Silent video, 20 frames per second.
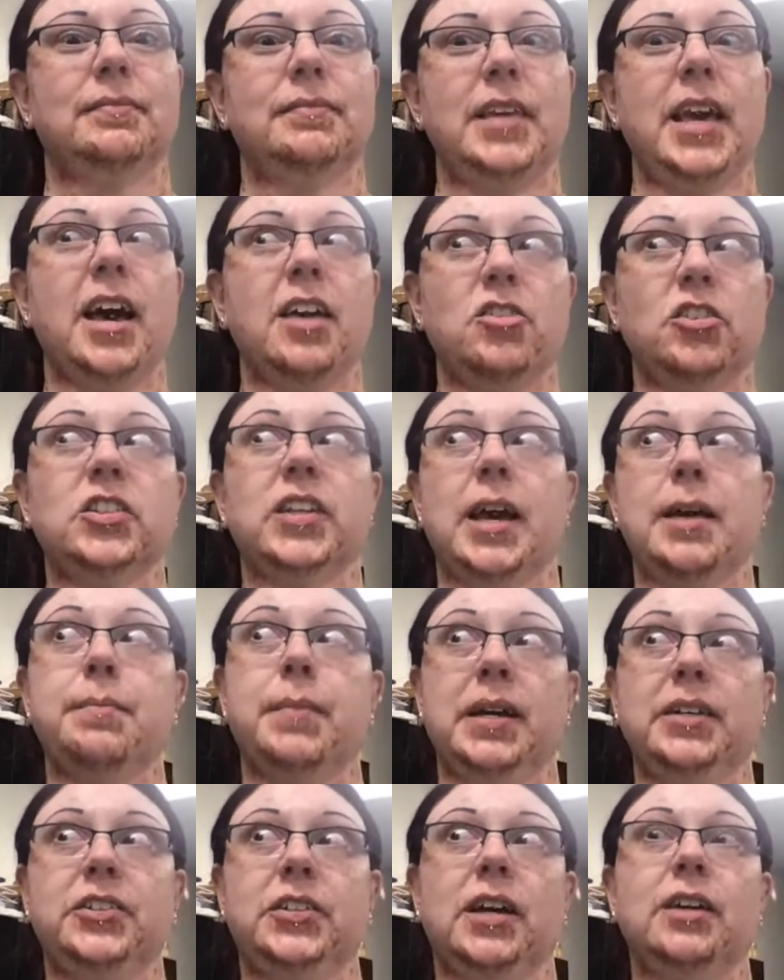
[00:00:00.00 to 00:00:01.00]
Yeah, just like my
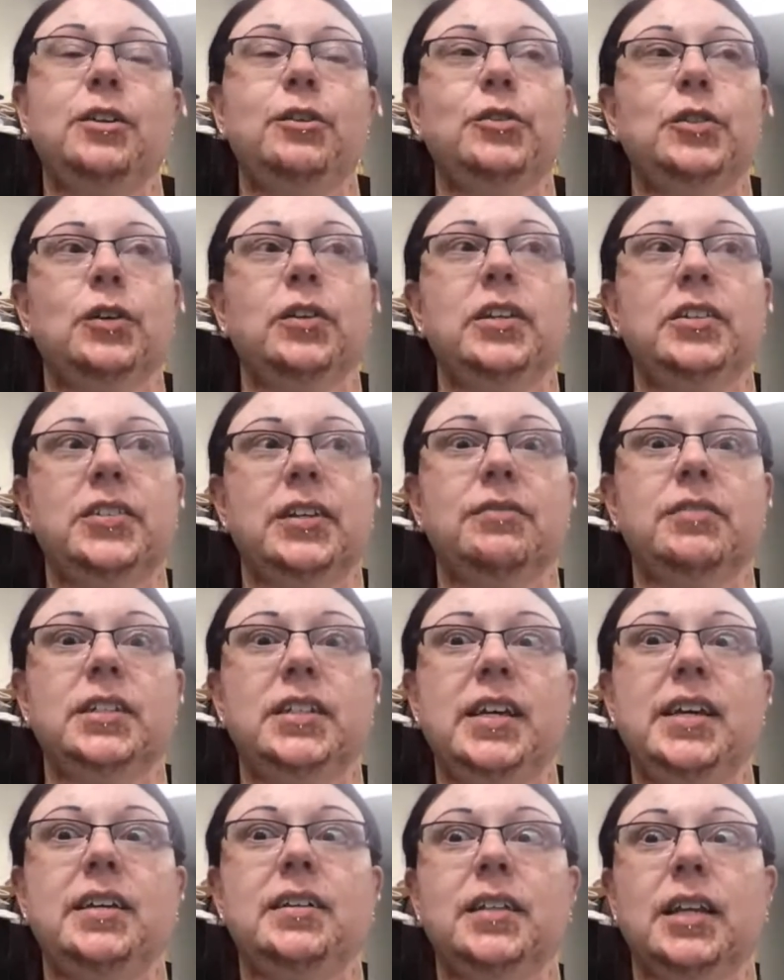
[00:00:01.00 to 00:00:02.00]
son who's only
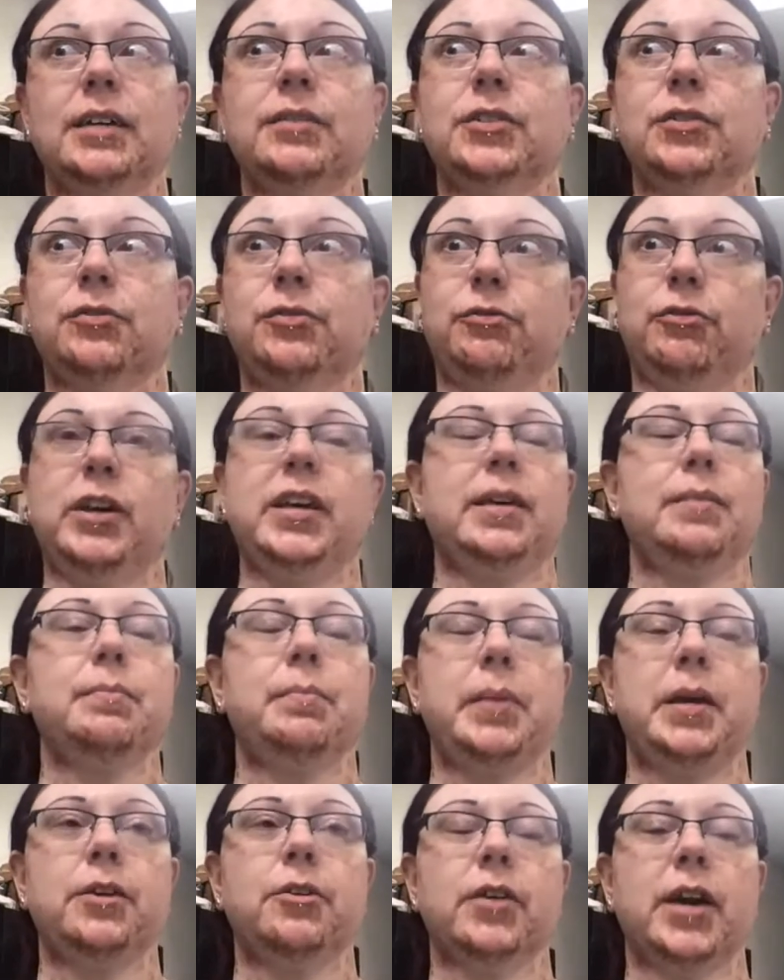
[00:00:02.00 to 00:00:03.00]
17 loves freaking
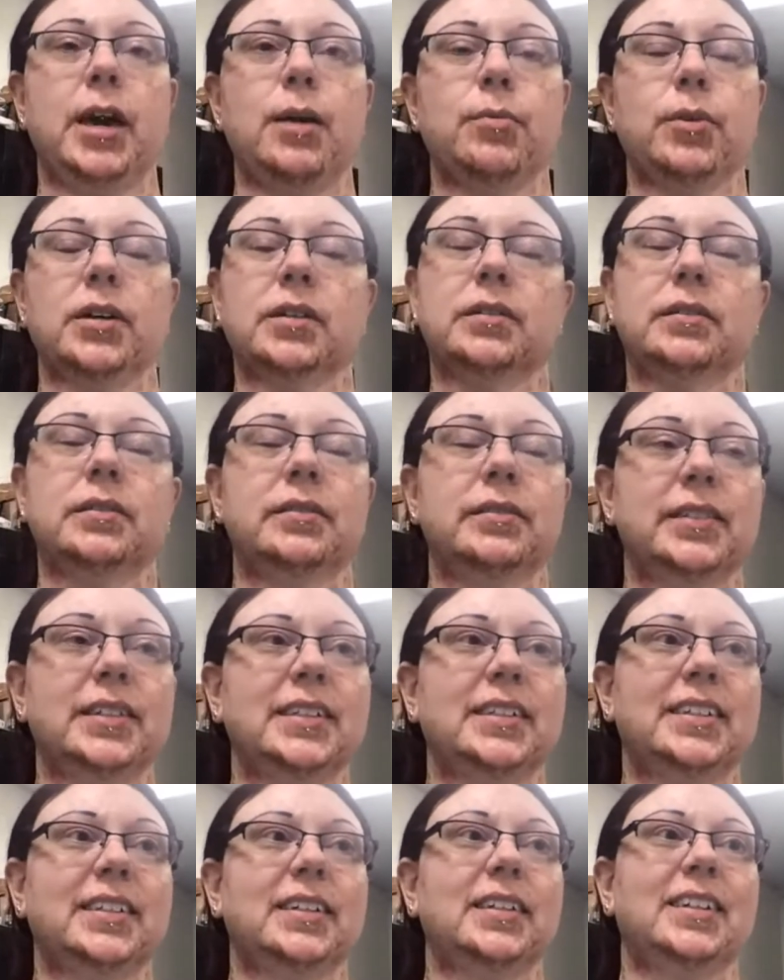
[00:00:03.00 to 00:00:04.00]
Peter Gabriel.
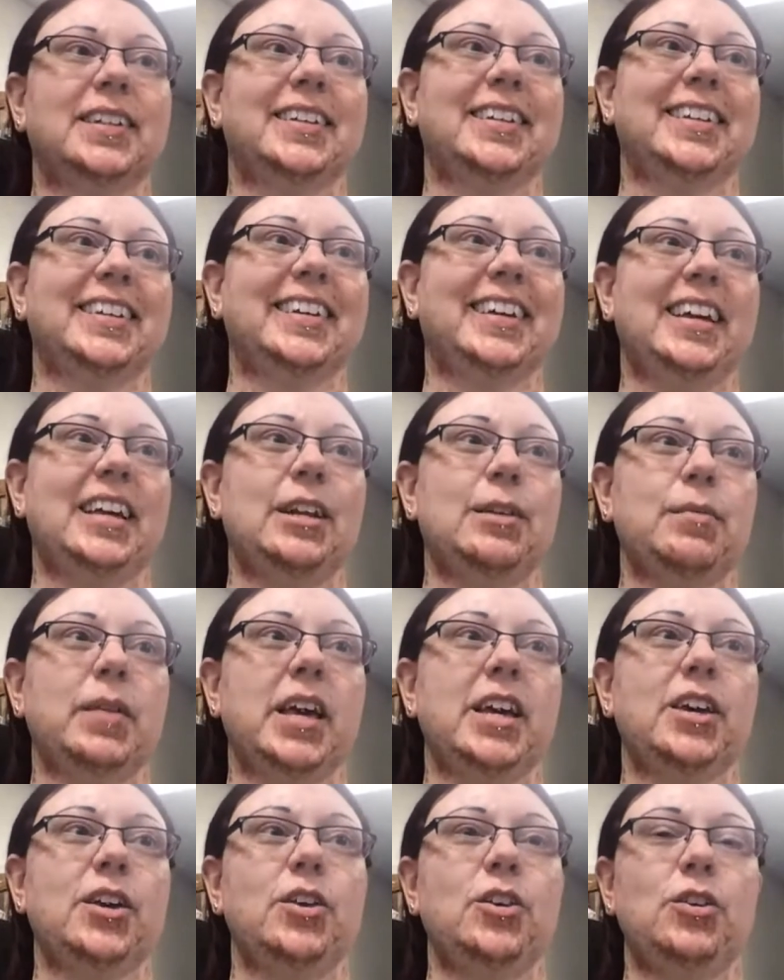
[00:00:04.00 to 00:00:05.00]
And I'm
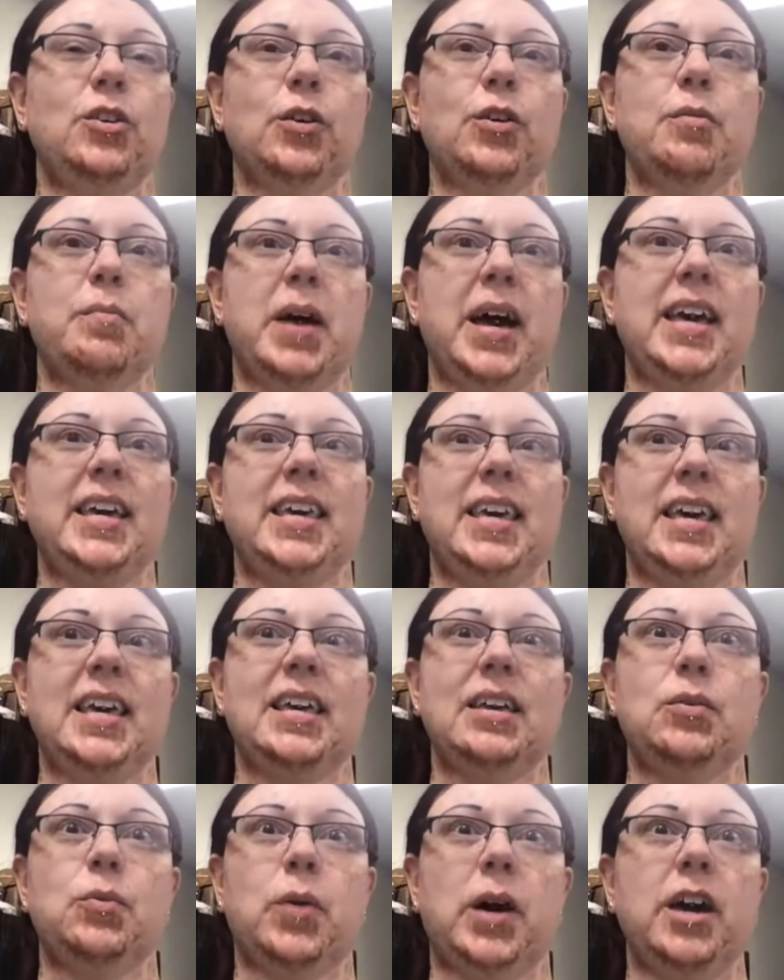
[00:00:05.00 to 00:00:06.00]
like, you're my
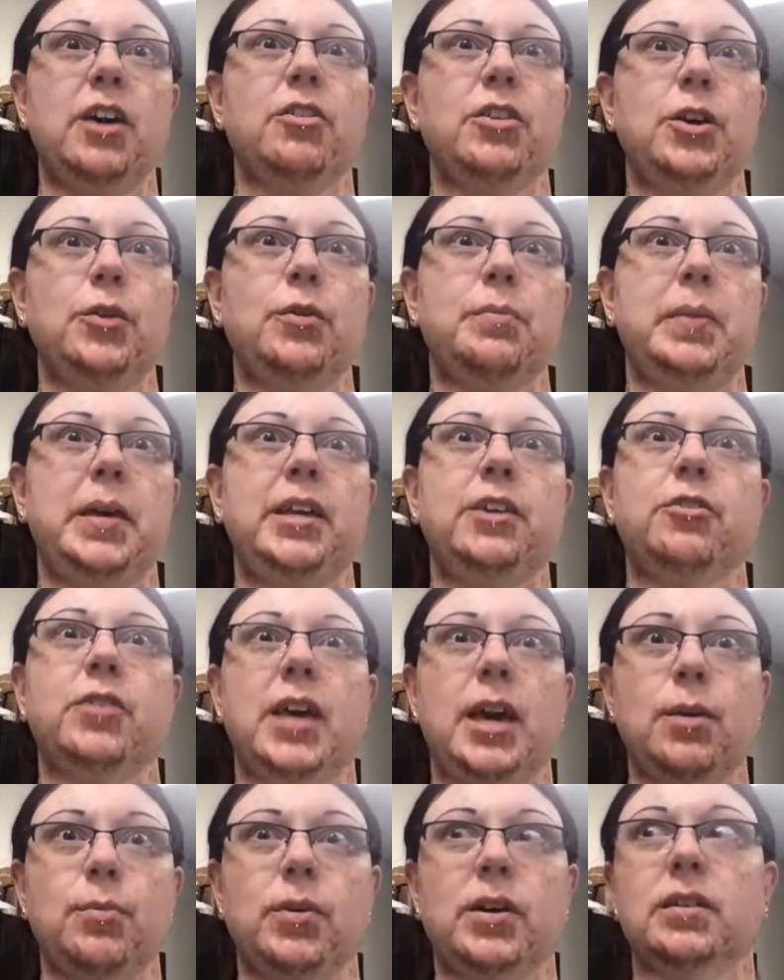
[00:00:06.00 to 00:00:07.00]
kid. Why are you a Peter
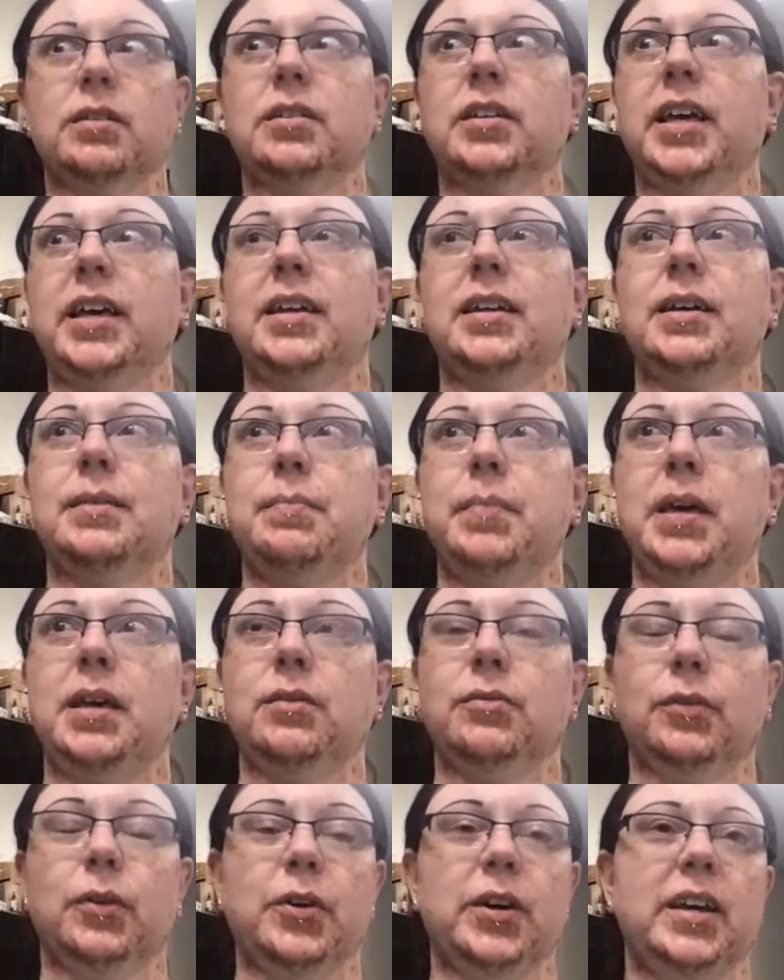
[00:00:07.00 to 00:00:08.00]
Gabriel and a Pink
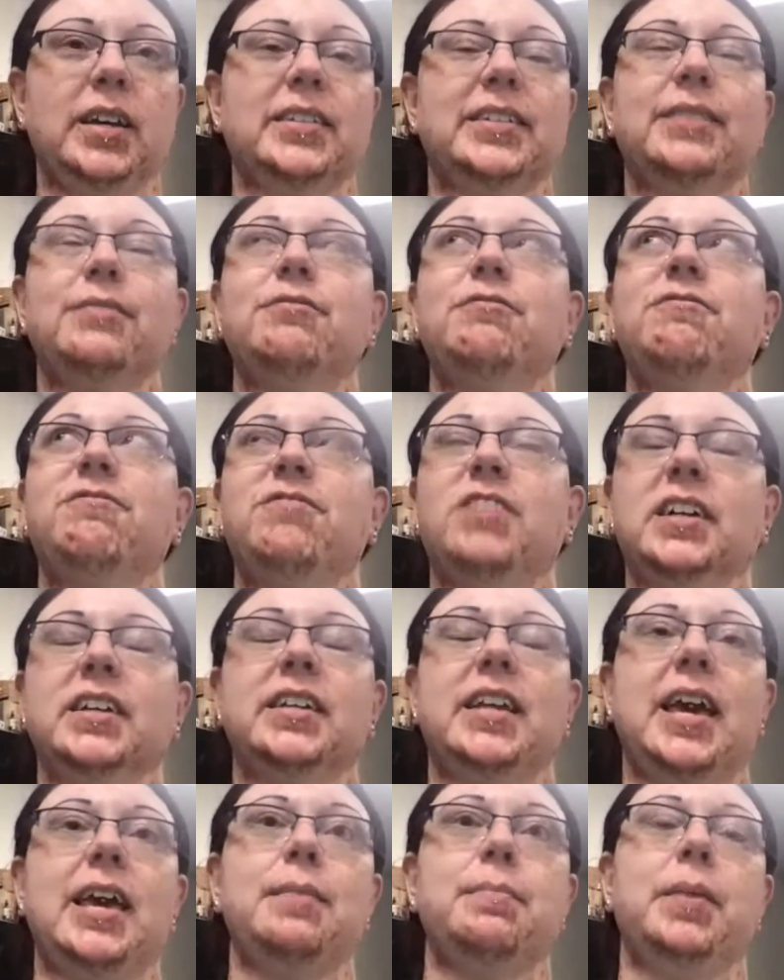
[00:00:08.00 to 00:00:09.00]
Floyd? Because I fucking
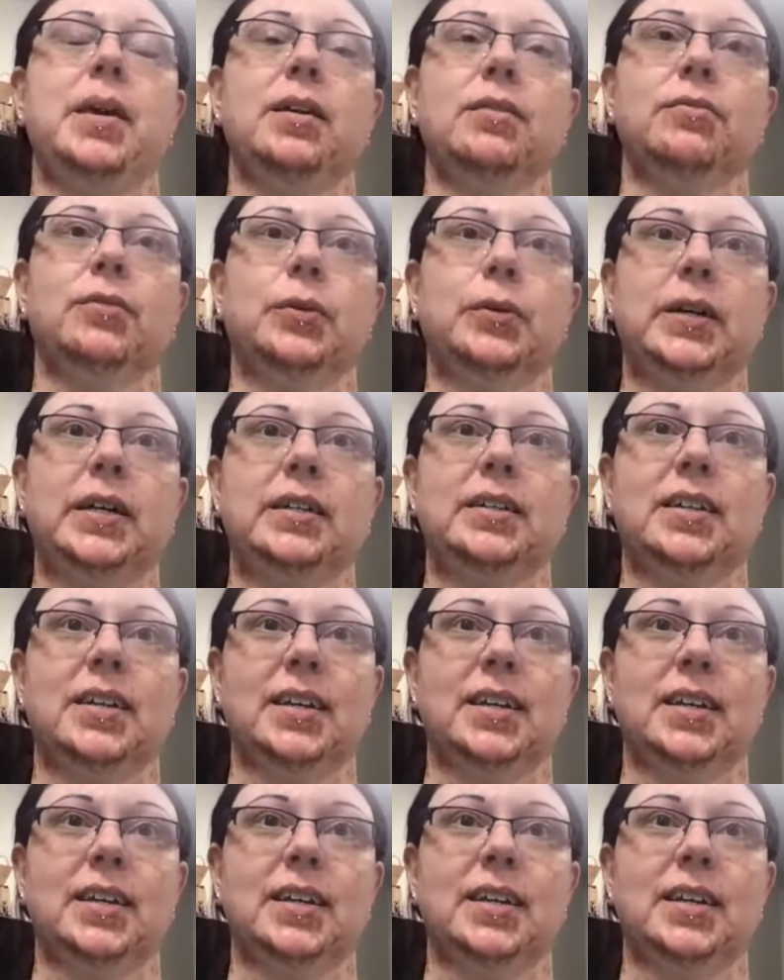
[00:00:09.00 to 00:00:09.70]
hate Pink Floyd.